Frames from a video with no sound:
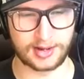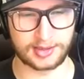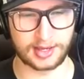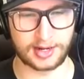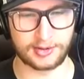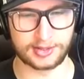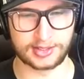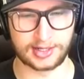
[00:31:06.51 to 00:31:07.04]
I
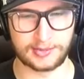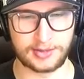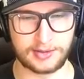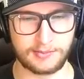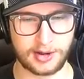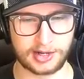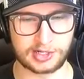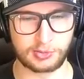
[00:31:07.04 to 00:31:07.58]
thought it was going to
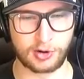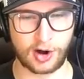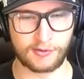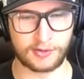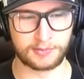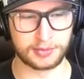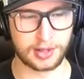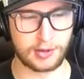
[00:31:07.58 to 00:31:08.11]
be much more
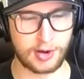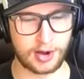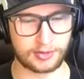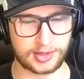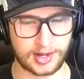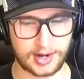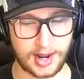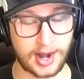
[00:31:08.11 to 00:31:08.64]
of a
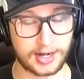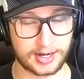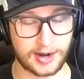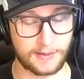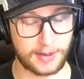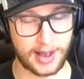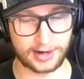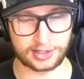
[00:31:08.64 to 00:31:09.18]
blowout than it ended
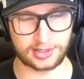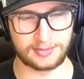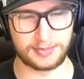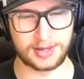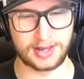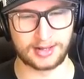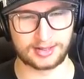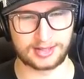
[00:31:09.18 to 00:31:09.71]
up actually
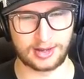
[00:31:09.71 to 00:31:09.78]
being.